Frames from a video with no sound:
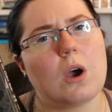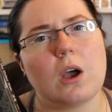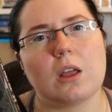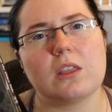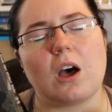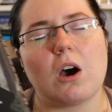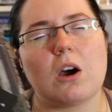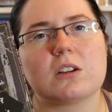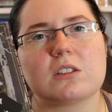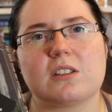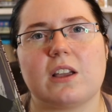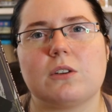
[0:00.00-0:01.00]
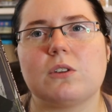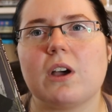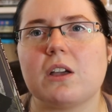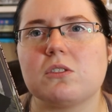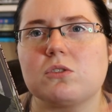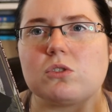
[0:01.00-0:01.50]
the art style
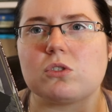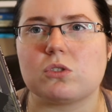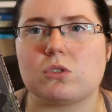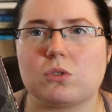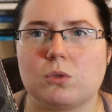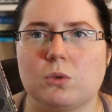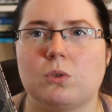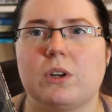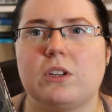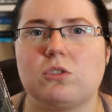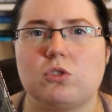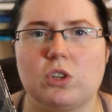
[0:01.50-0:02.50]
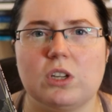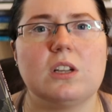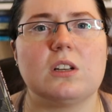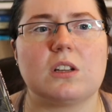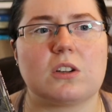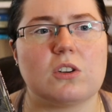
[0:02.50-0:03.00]
is just so
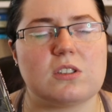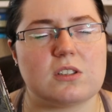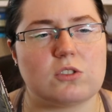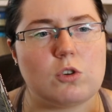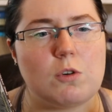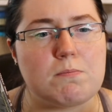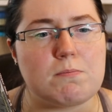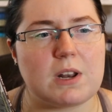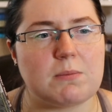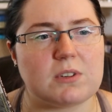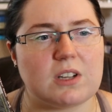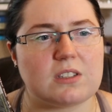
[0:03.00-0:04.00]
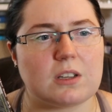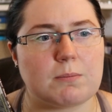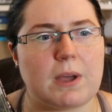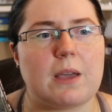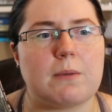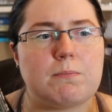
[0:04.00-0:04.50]
intriguing because it's so minimalistic,
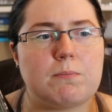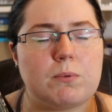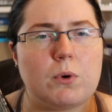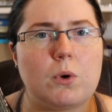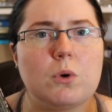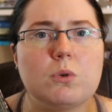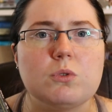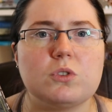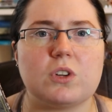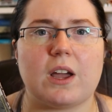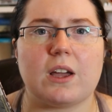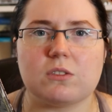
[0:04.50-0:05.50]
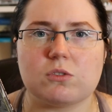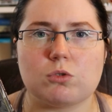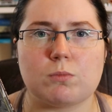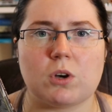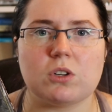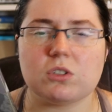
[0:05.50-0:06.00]
but it pulls you in so
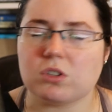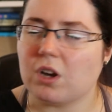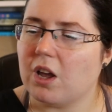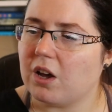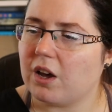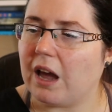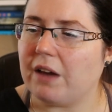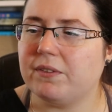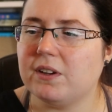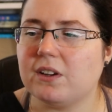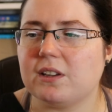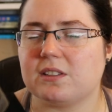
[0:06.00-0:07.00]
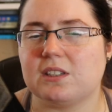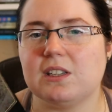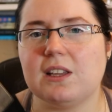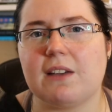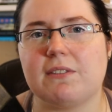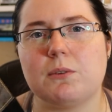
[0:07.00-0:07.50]
much. Like, I feel like,
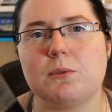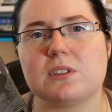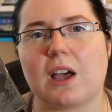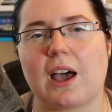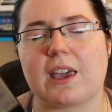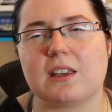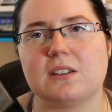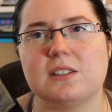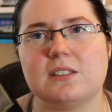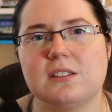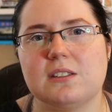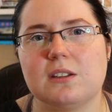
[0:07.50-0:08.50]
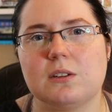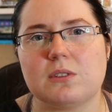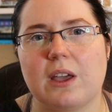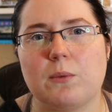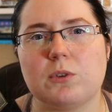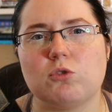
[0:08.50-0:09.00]
see, if it was highly detailed,
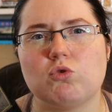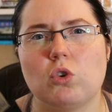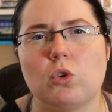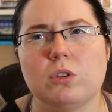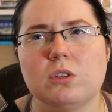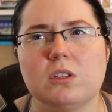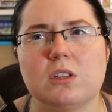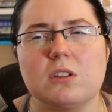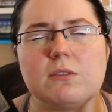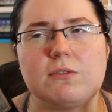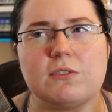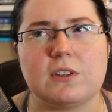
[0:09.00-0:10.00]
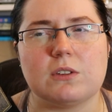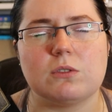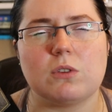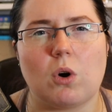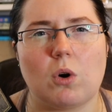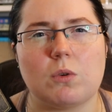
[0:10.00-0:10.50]
it would ruin the
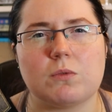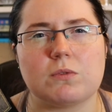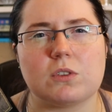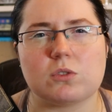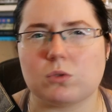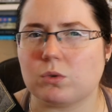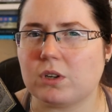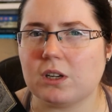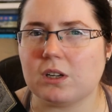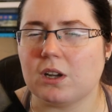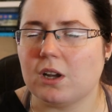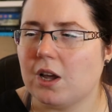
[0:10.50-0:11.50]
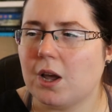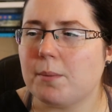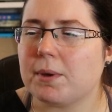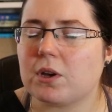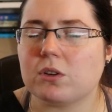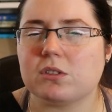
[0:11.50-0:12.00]
feel of the story,
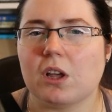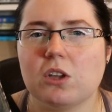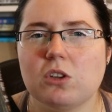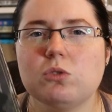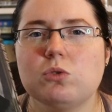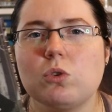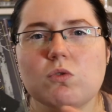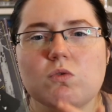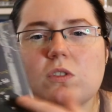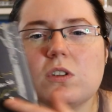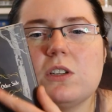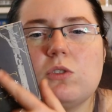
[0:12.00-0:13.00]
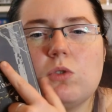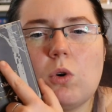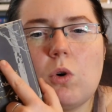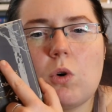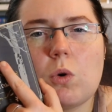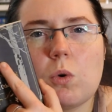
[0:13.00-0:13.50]
because you don't really
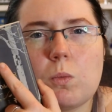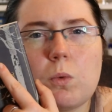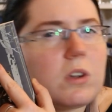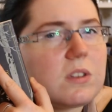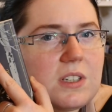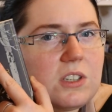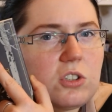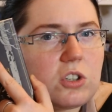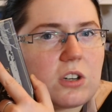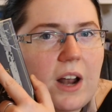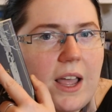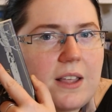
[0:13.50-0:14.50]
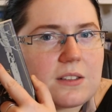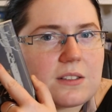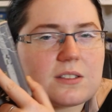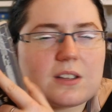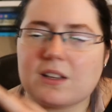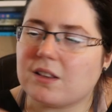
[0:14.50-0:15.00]
know what Teacher
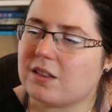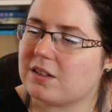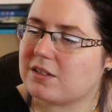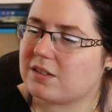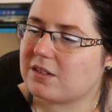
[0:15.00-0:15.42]
is. Like, this,